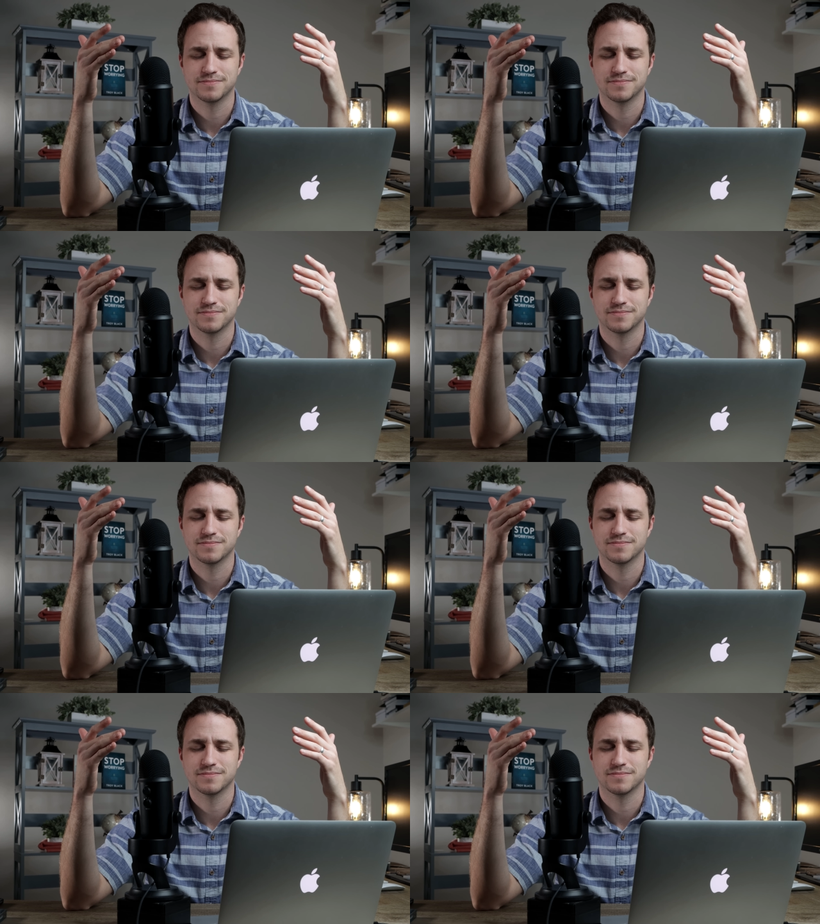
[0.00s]

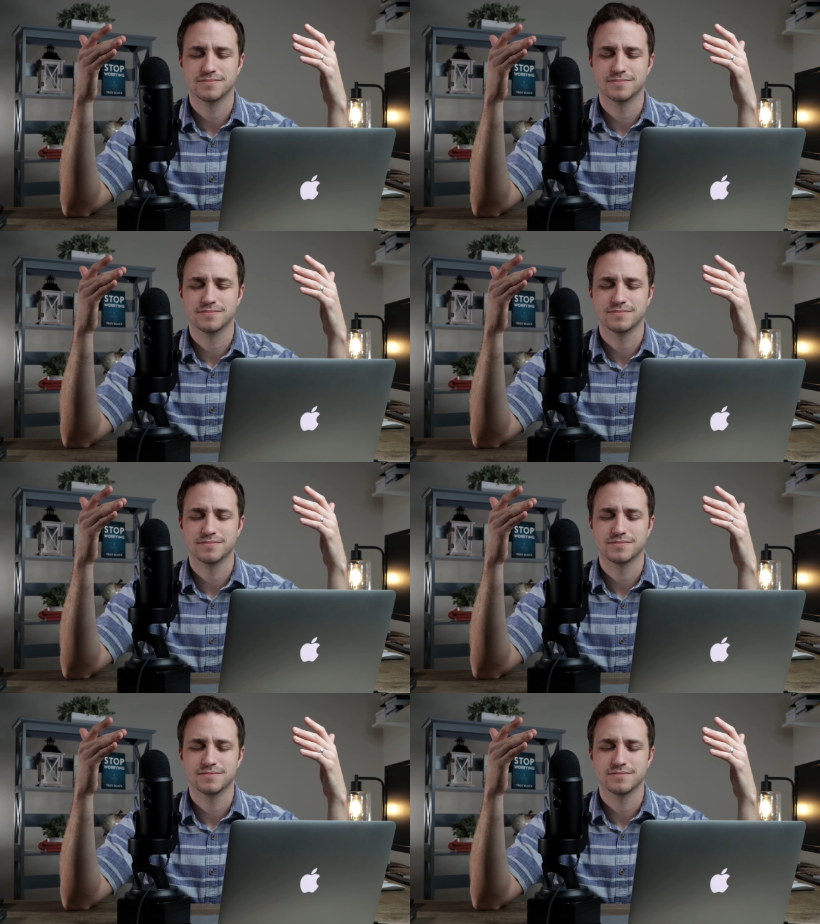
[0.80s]

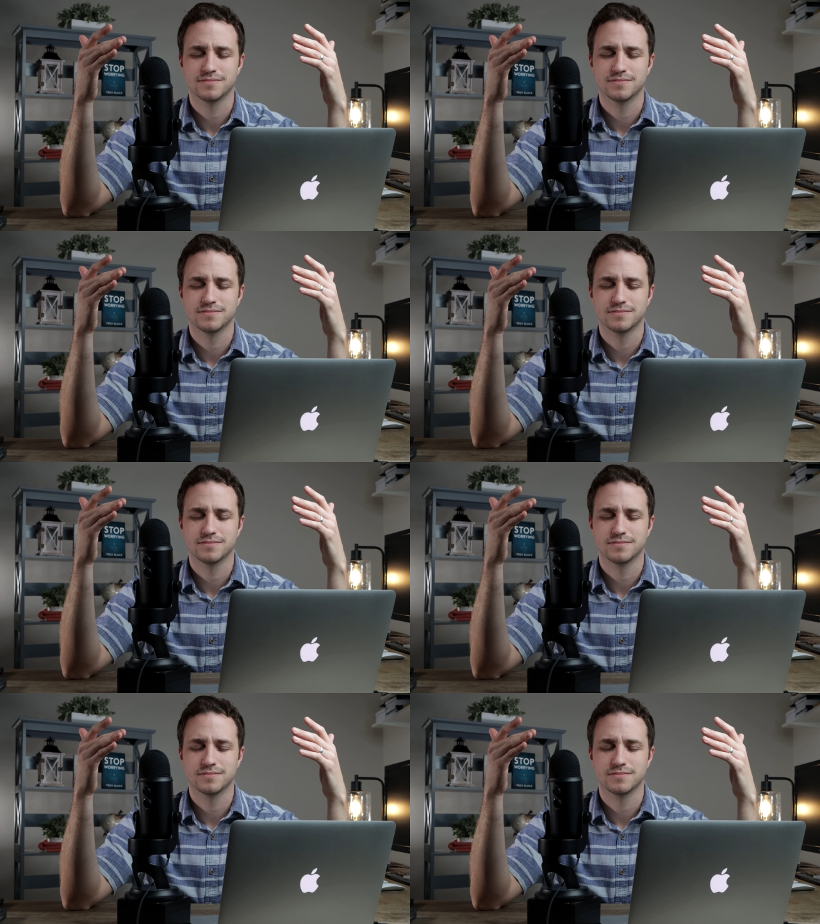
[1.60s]

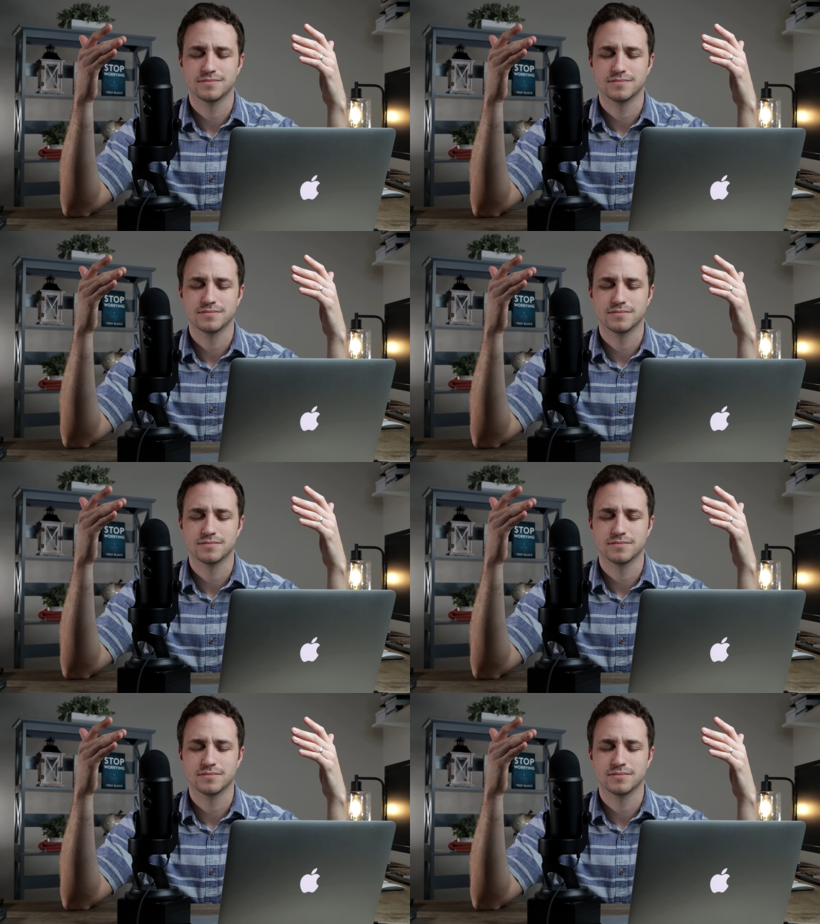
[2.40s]
No one is speaking in this clip.